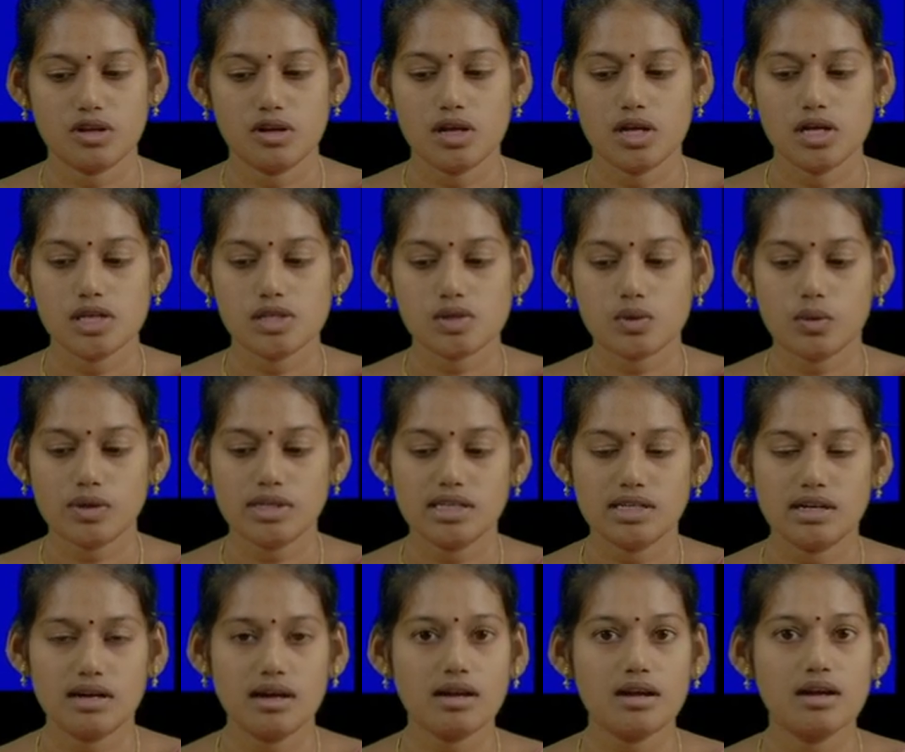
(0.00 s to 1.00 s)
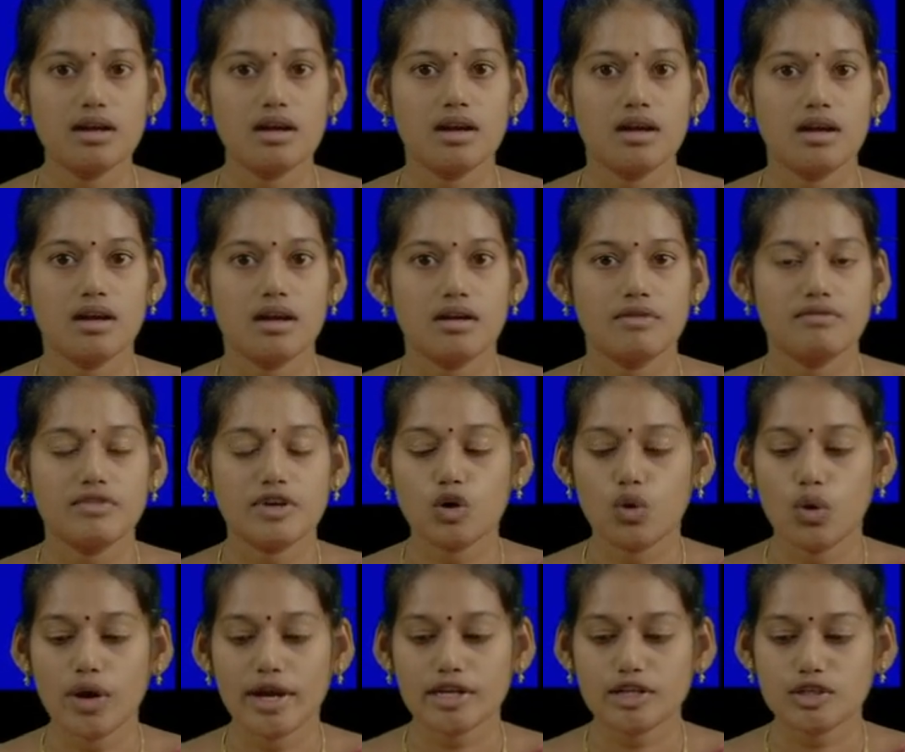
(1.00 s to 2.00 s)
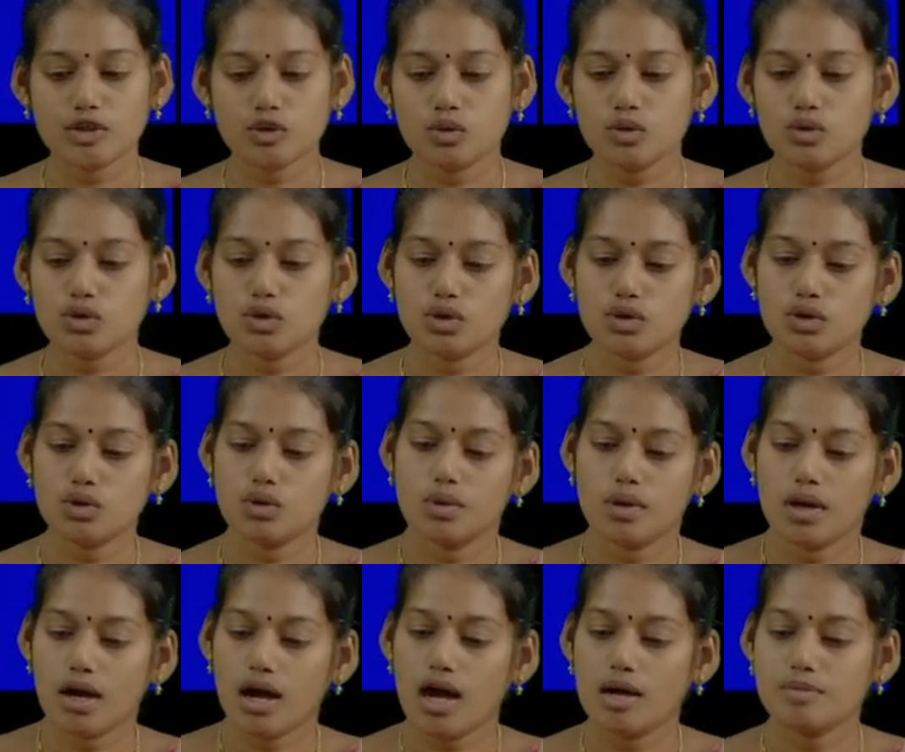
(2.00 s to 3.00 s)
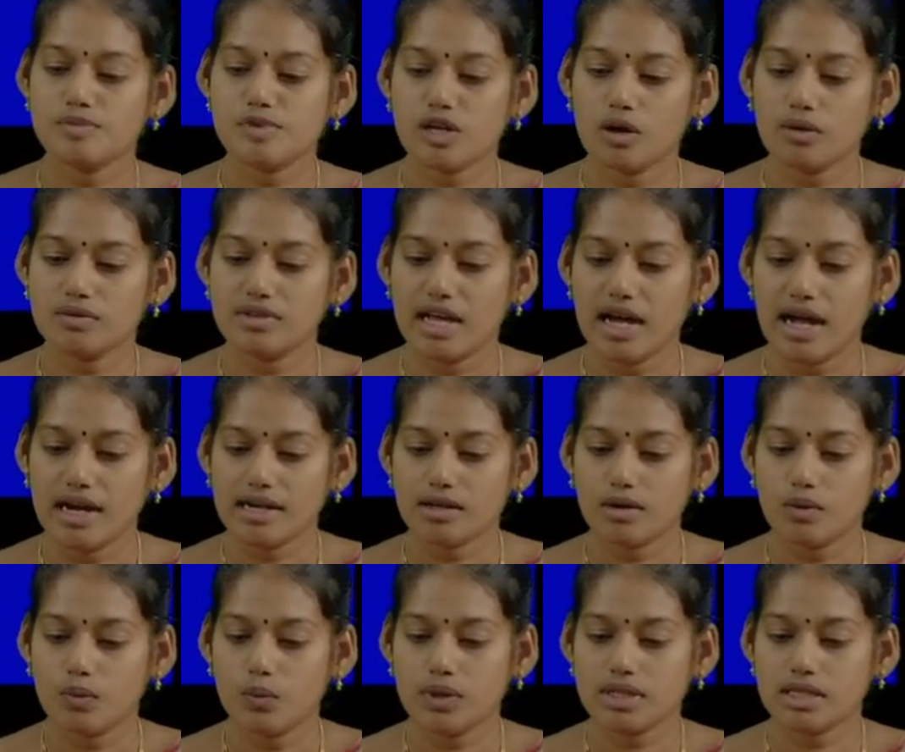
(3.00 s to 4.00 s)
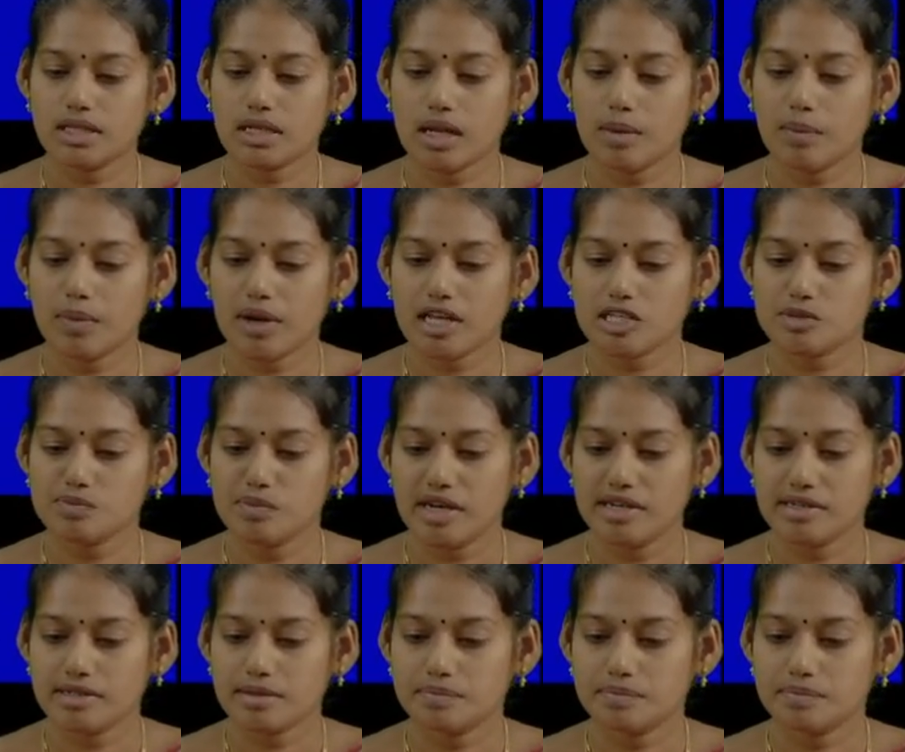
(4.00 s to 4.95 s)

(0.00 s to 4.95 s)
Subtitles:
So here we are going to observe that with replacement.